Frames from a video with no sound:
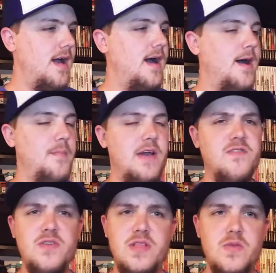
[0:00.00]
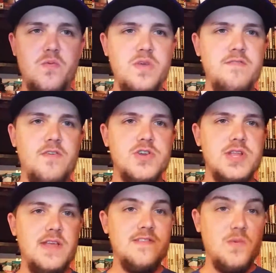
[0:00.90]
I've heard that the Wii
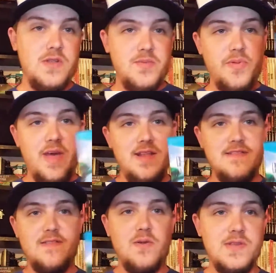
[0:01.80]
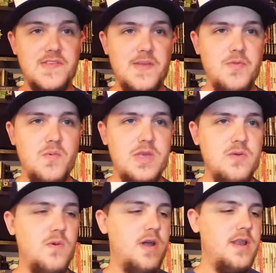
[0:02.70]
version is the one to play. Just totally skip the Wii
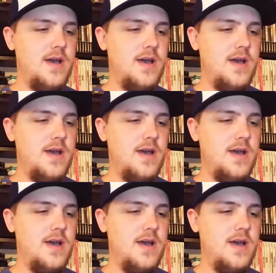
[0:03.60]
U one.